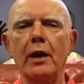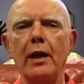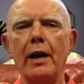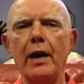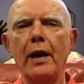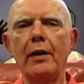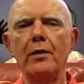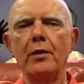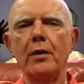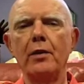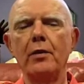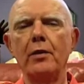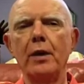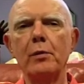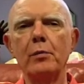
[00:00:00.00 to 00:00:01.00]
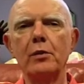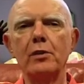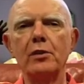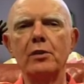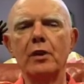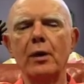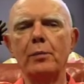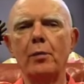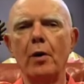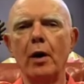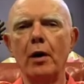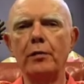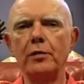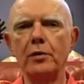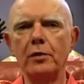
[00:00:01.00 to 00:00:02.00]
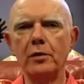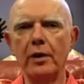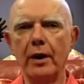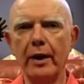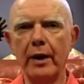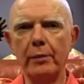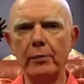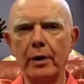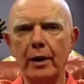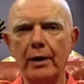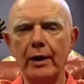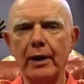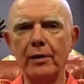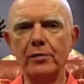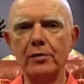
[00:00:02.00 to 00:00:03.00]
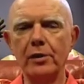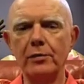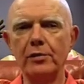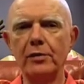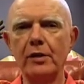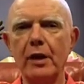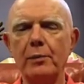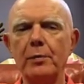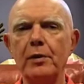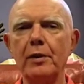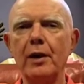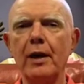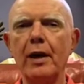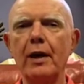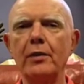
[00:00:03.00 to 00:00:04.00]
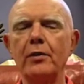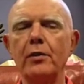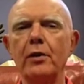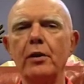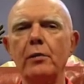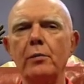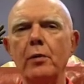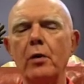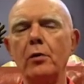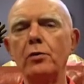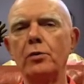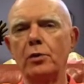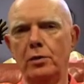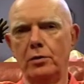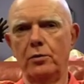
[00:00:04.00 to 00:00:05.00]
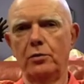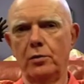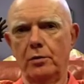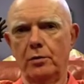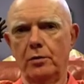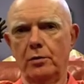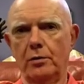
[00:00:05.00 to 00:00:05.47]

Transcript: and they're able to step off the timeline as if stepping out of the emotions,